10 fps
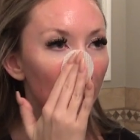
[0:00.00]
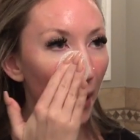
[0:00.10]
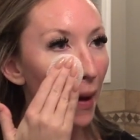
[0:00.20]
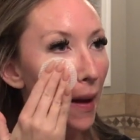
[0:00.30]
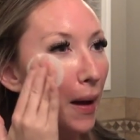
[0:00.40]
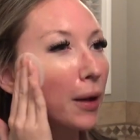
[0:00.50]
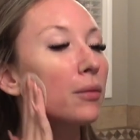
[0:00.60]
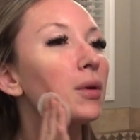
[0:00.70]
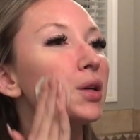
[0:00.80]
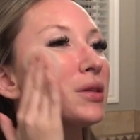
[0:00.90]
but I
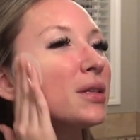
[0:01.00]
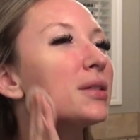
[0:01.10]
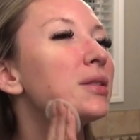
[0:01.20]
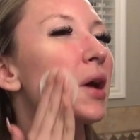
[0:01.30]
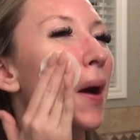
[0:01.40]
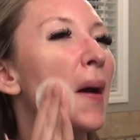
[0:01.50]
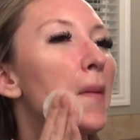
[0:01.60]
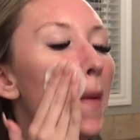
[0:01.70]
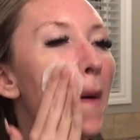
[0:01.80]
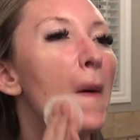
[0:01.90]
will this
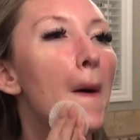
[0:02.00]
time